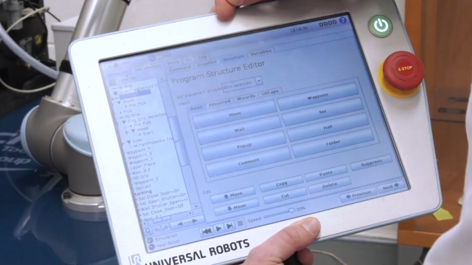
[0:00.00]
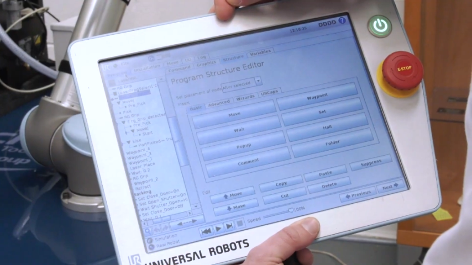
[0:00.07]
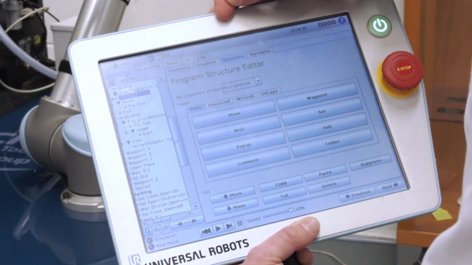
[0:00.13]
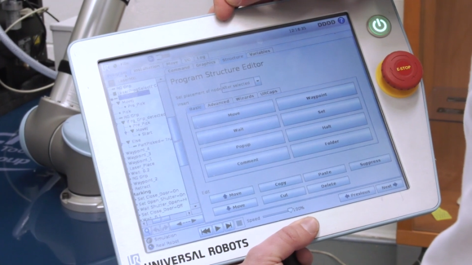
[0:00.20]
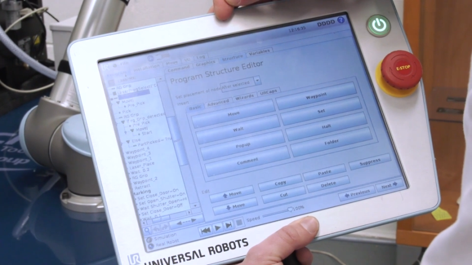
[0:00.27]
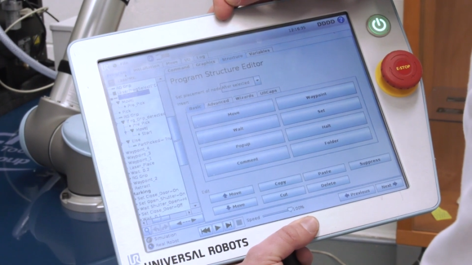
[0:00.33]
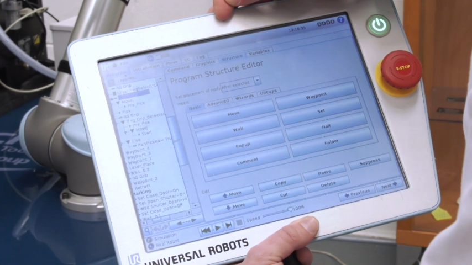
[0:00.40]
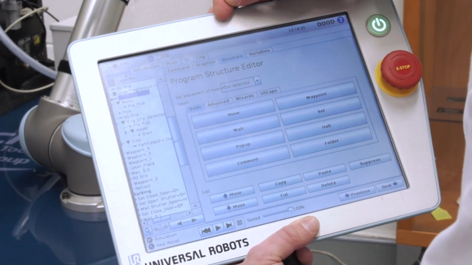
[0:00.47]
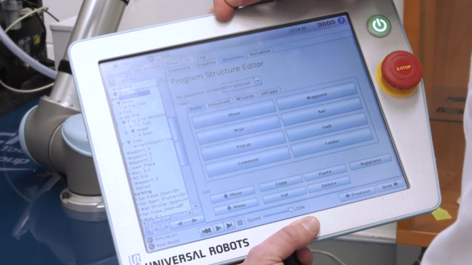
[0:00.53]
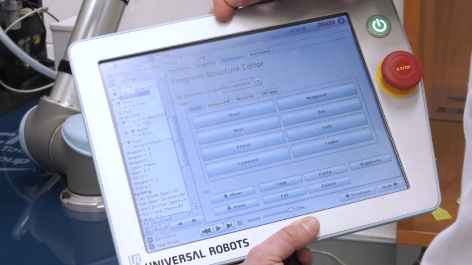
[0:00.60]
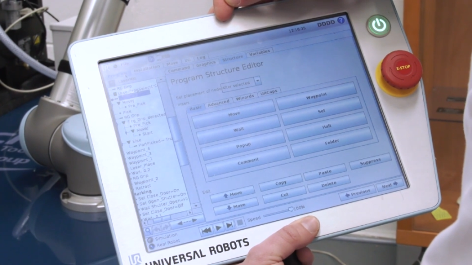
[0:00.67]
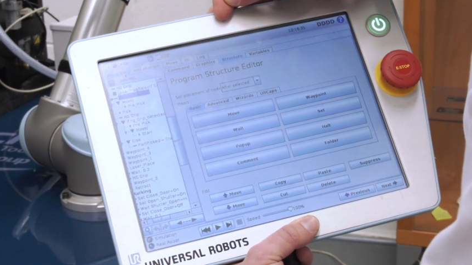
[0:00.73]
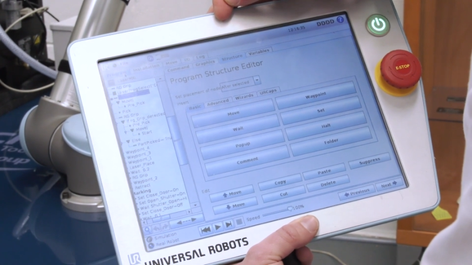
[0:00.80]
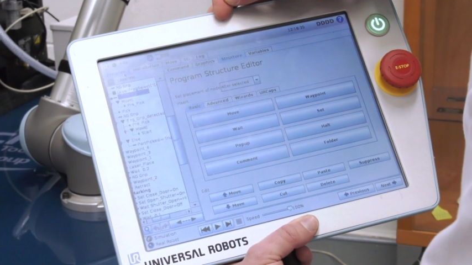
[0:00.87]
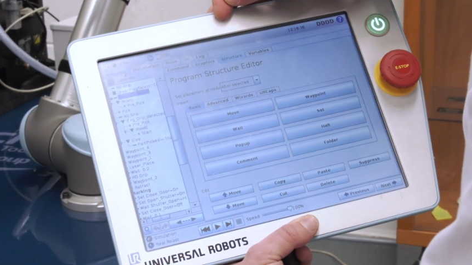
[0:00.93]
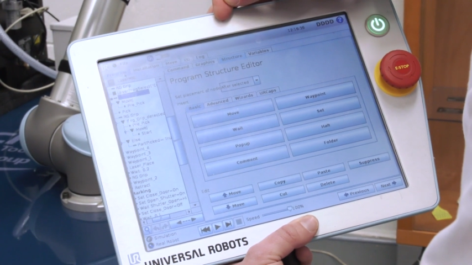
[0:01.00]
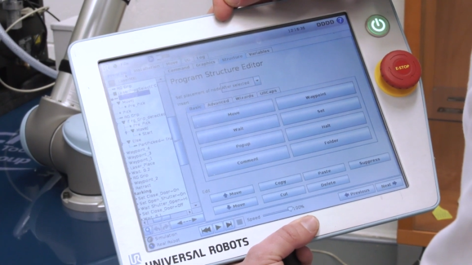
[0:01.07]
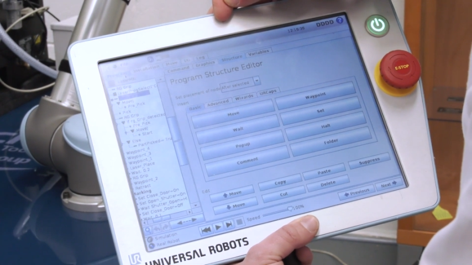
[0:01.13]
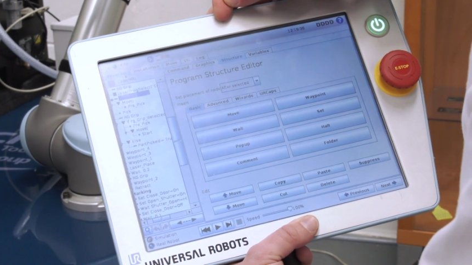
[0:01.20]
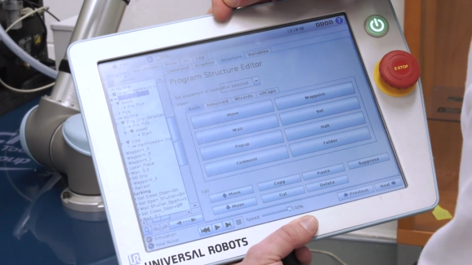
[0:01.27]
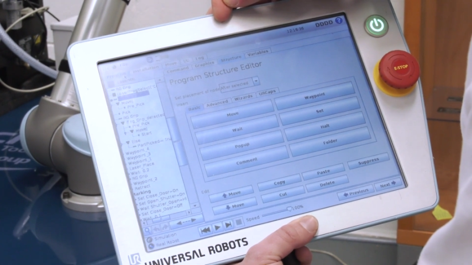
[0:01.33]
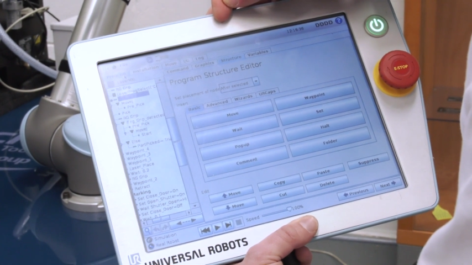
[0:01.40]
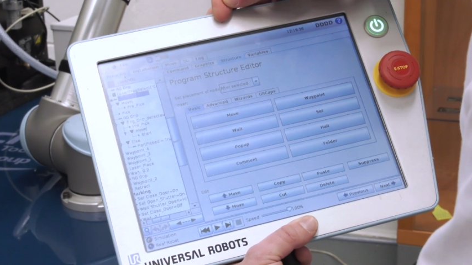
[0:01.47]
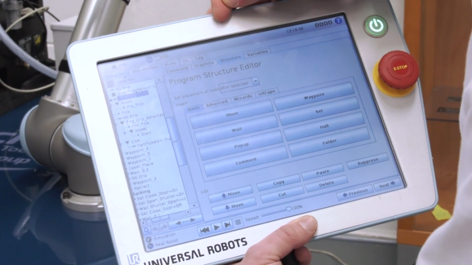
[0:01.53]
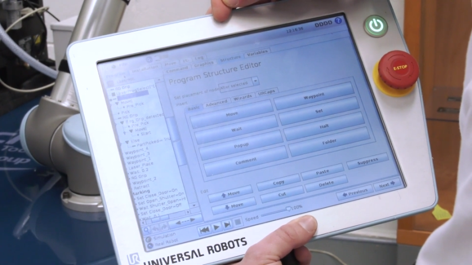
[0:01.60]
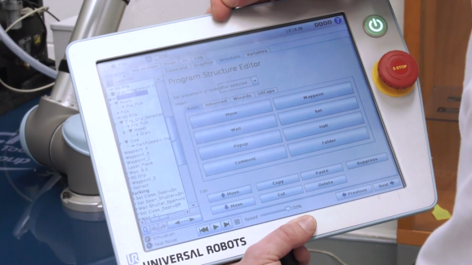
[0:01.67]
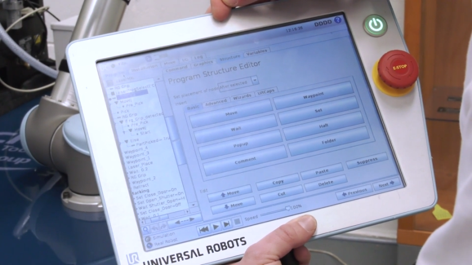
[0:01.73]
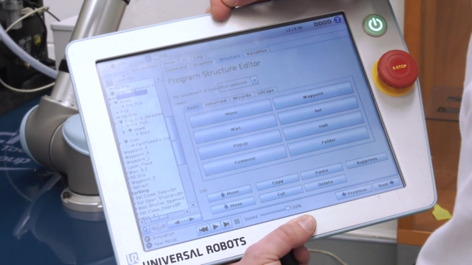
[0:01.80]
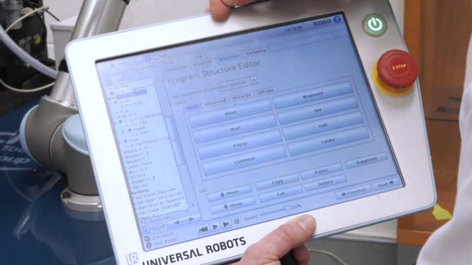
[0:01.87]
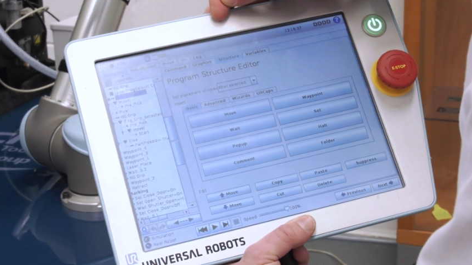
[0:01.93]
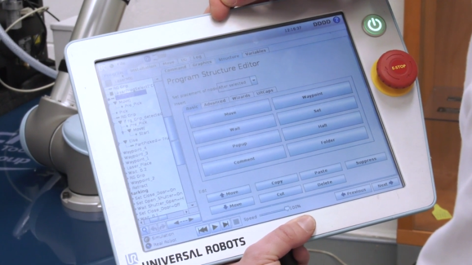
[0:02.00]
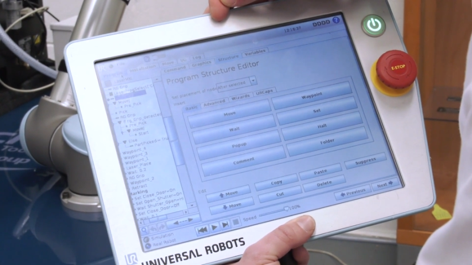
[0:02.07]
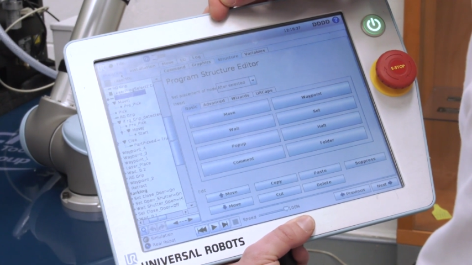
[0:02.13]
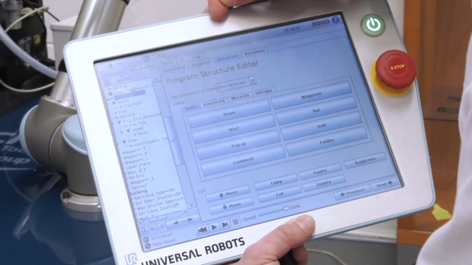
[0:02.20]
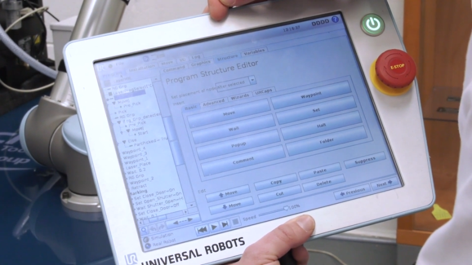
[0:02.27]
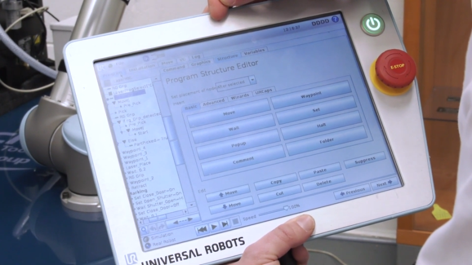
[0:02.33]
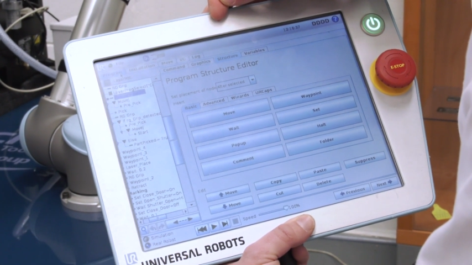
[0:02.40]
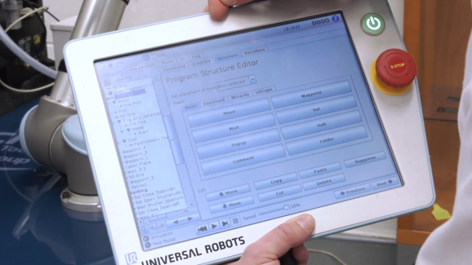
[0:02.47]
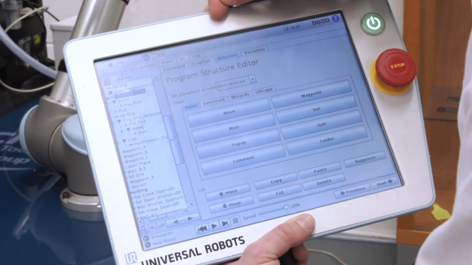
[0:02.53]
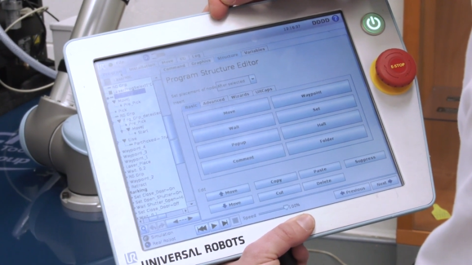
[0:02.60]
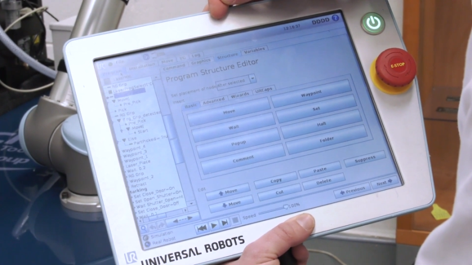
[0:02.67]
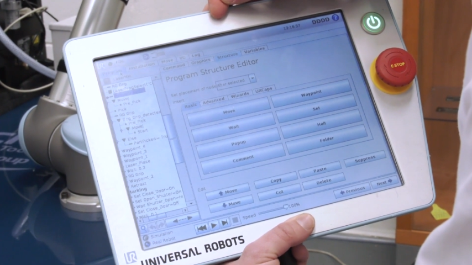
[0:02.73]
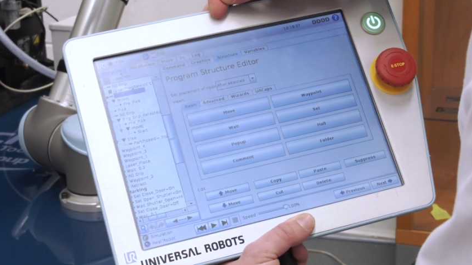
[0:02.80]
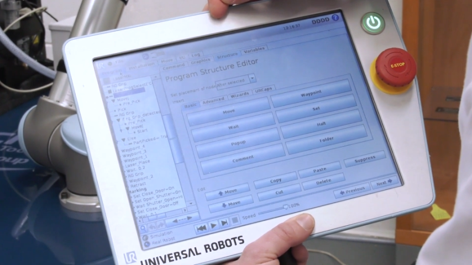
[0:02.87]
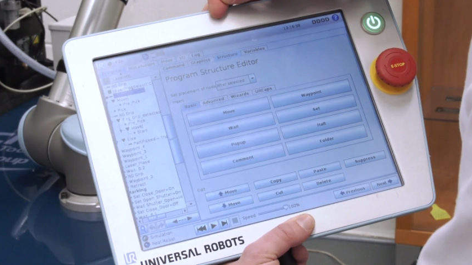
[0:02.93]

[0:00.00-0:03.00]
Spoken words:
[unreadable: no face in view]